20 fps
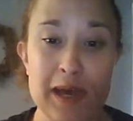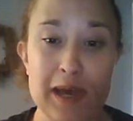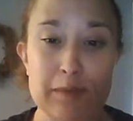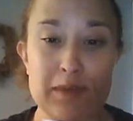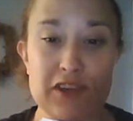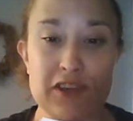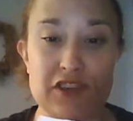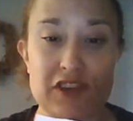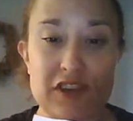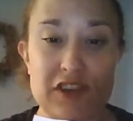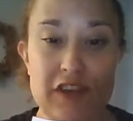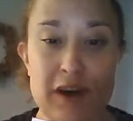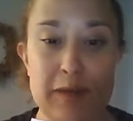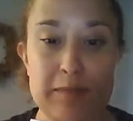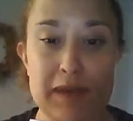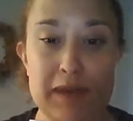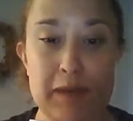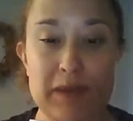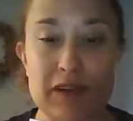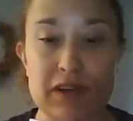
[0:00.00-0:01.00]
but she
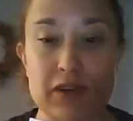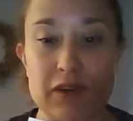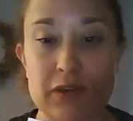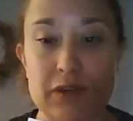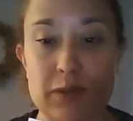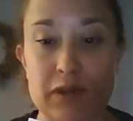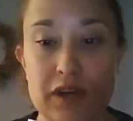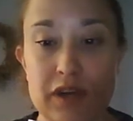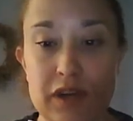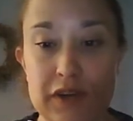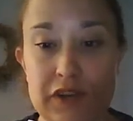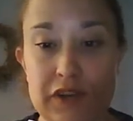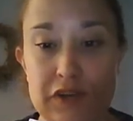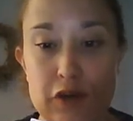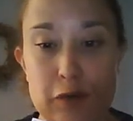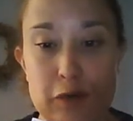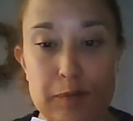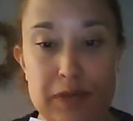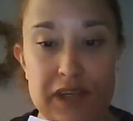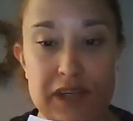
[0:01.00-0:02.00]
thought maybe hers would
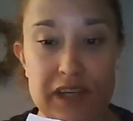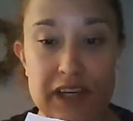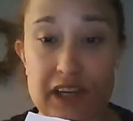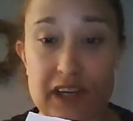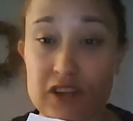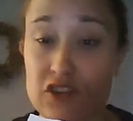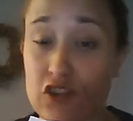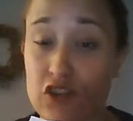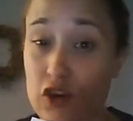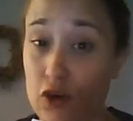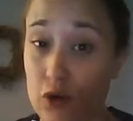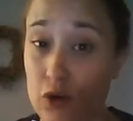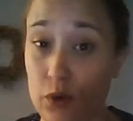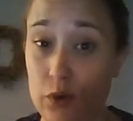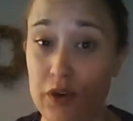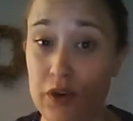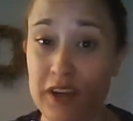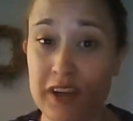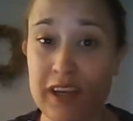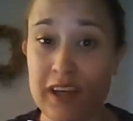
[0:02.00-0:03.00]
also be a
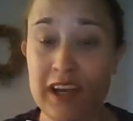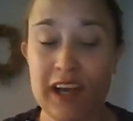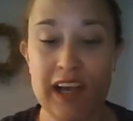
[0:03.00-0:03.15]
toad.